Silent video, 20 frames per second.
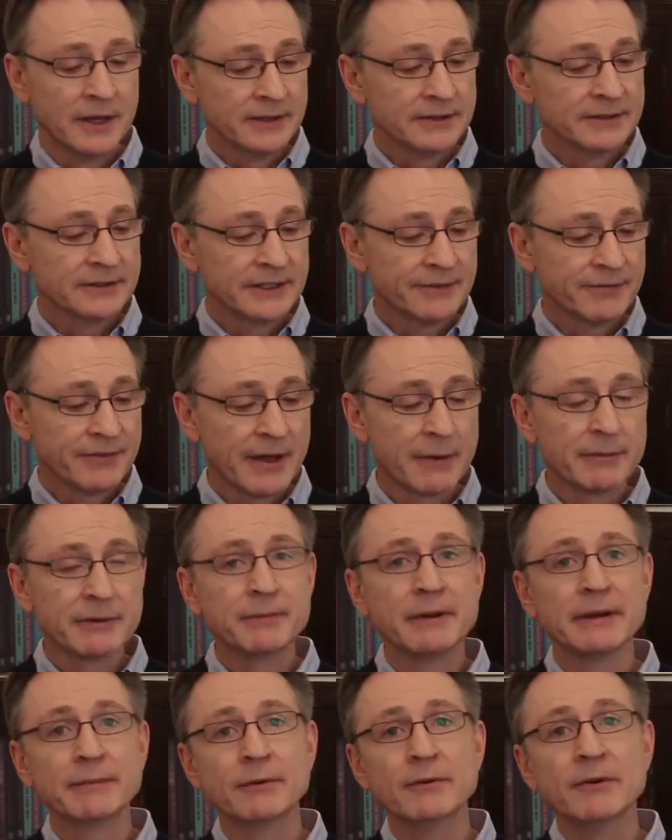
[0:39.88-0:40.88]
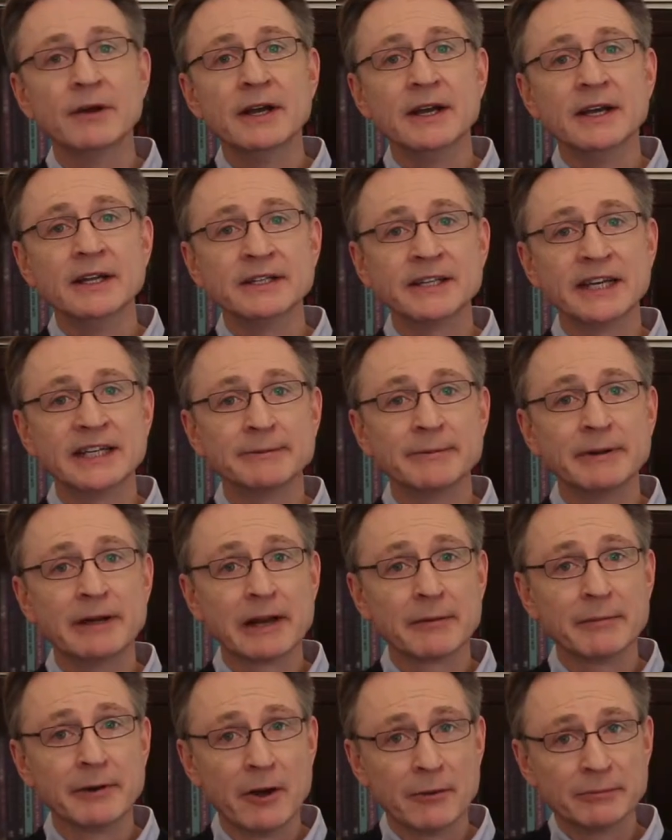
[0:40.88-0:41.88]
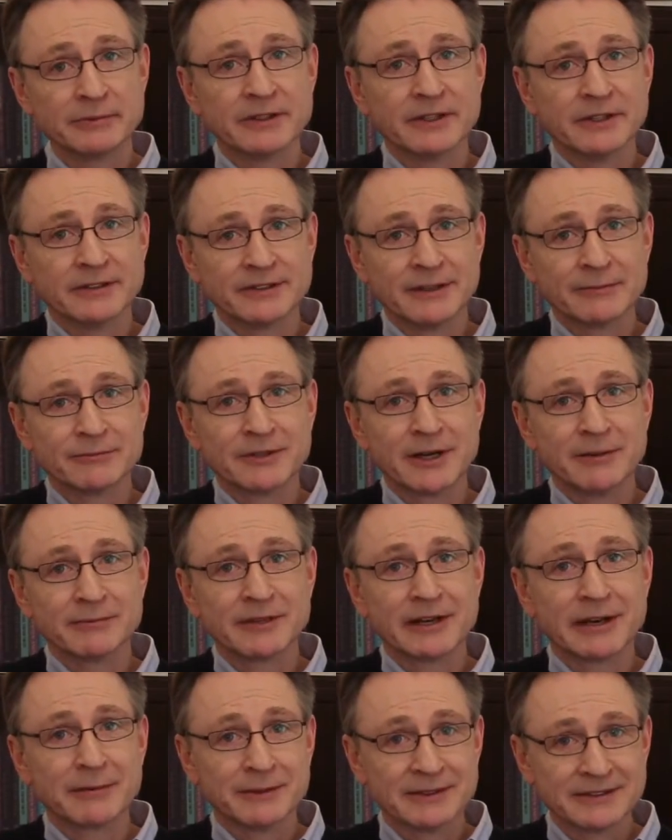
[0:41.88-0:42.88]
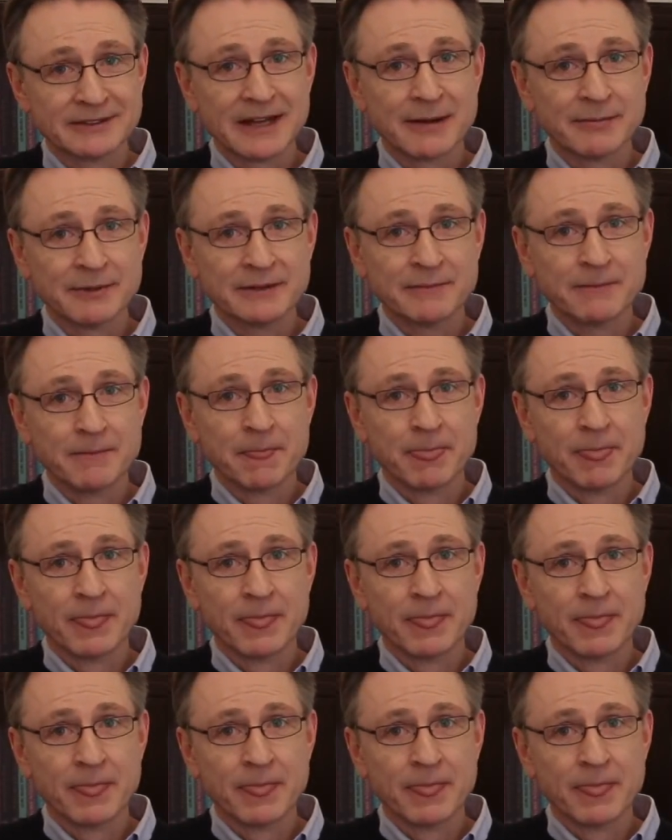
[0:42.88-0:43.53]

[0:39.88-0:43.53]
Stiff-thumbed people tend to be a little bit obstinate sometimes, a little bit stubborn.